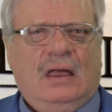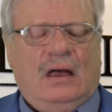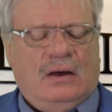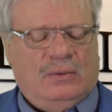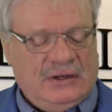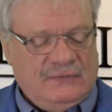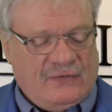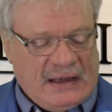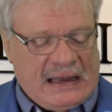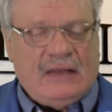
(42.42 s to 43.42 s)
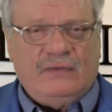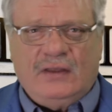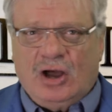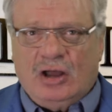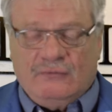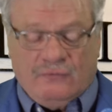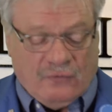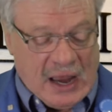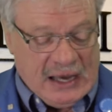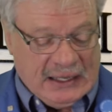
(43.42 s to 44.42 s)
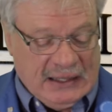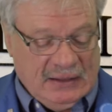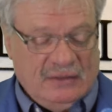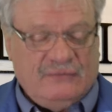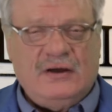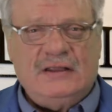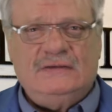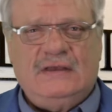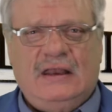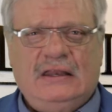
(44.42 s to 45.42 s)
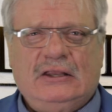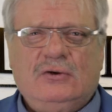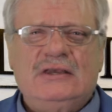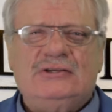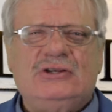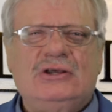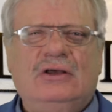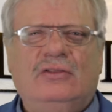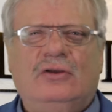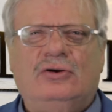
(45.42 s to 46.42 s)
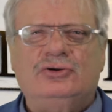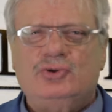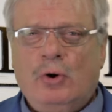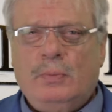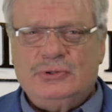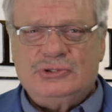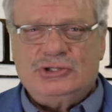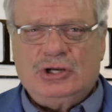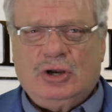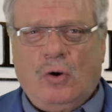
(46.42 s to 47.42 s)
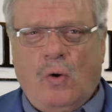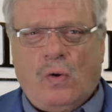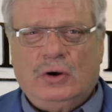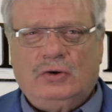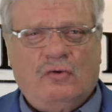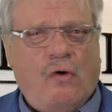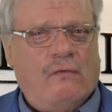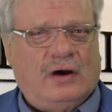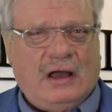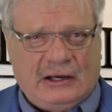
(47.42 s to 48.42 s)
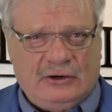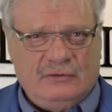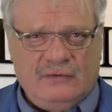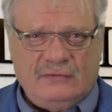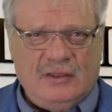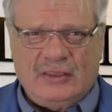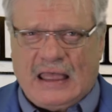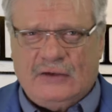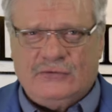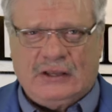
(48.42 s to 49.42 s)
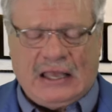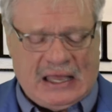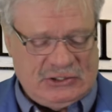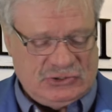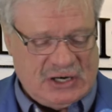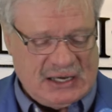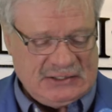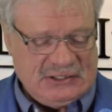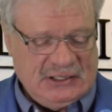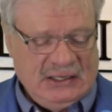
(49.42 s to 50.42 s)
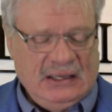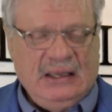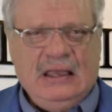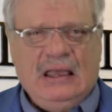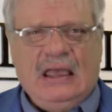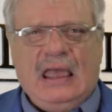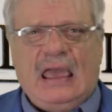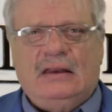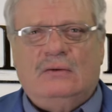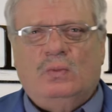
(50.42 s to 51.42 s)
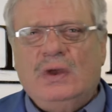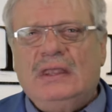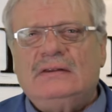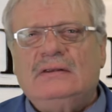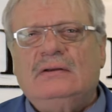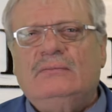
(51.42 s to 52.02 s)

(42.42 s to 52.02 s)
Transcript: We did find out that on Friday, the funds had increased their short position in corn to over 150,000 contracts, and in wheat,